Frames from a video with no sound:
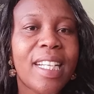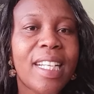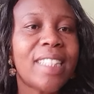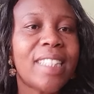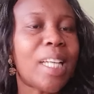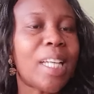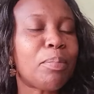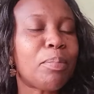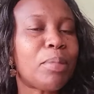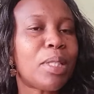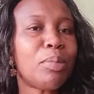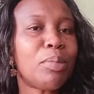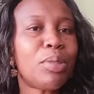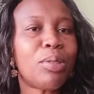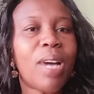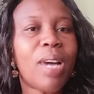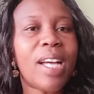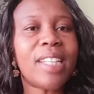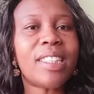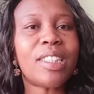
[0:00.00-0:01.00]
Sometimes
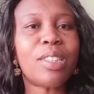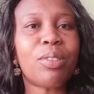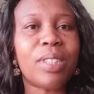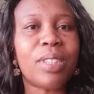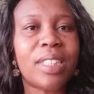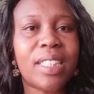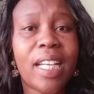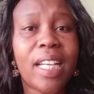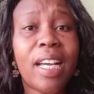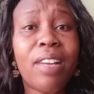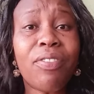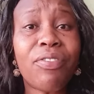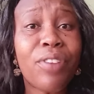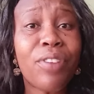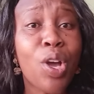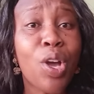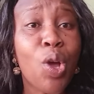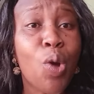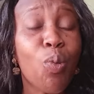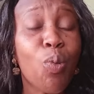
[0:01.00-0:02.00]
you ask yourself
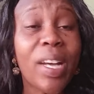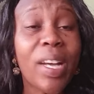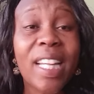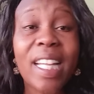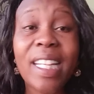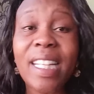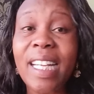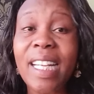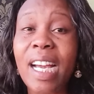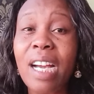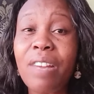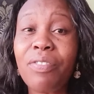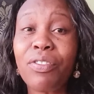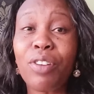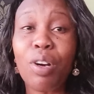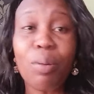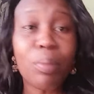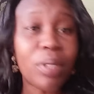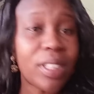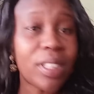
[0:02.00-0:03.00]
whether they have
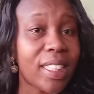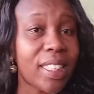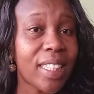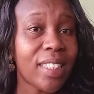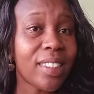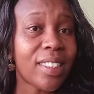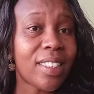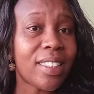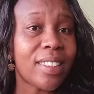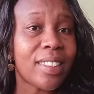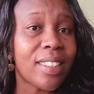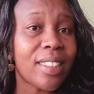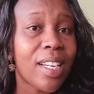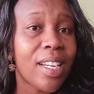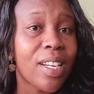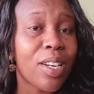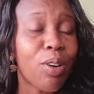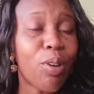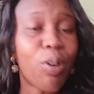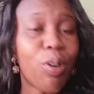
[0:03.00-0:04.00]
common sense,
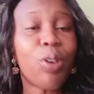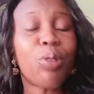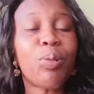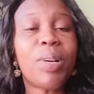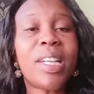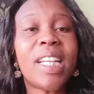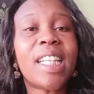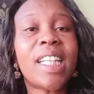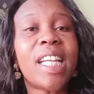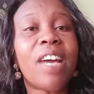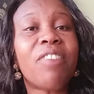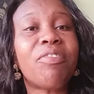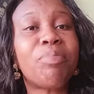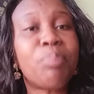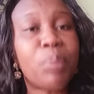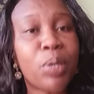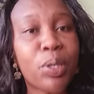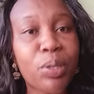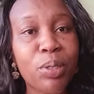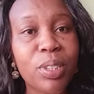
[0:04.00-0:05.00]
or rather they have
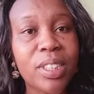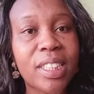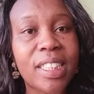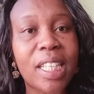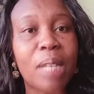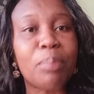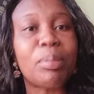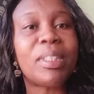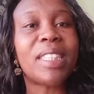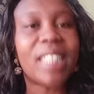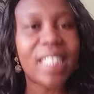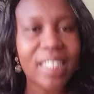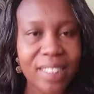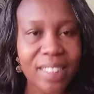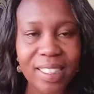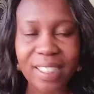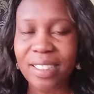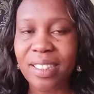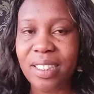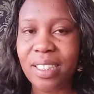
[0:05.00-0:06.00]
borrowed some
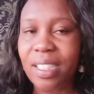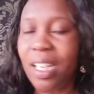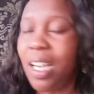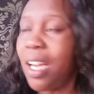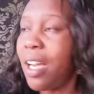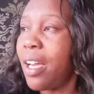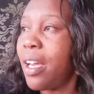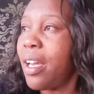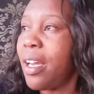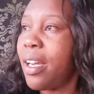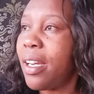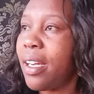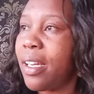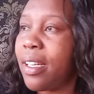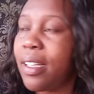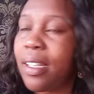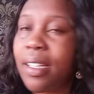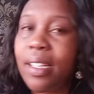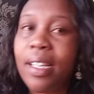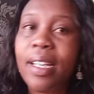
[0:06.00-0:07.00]
senses.
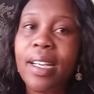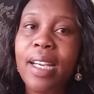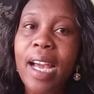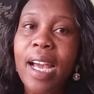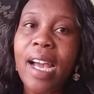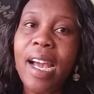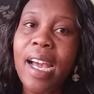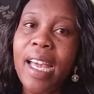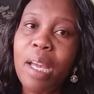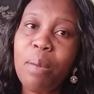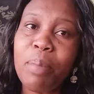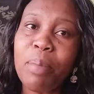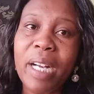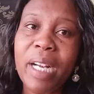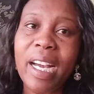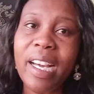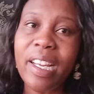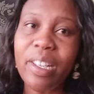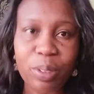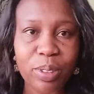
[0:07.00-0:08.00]
Hey, I am
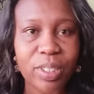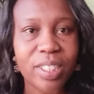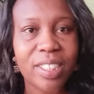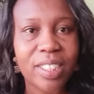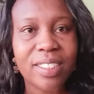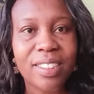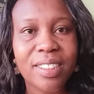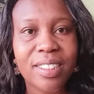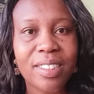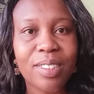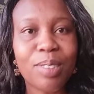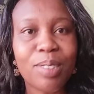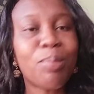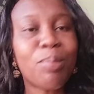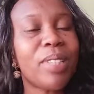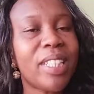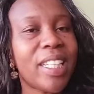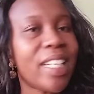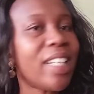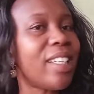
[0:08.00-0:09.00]
Carrot.
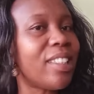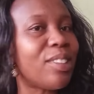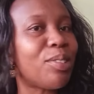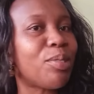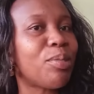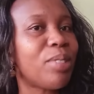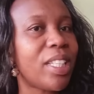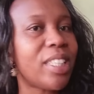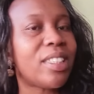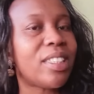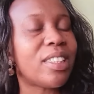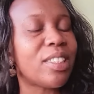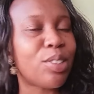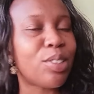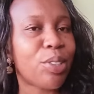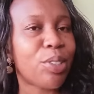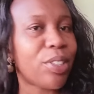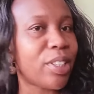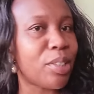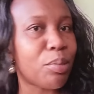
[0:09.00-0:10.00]
Today it is
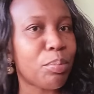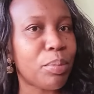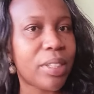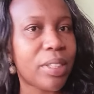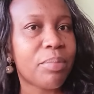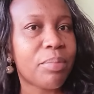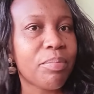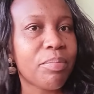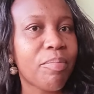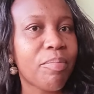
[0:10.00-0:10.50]
you and me.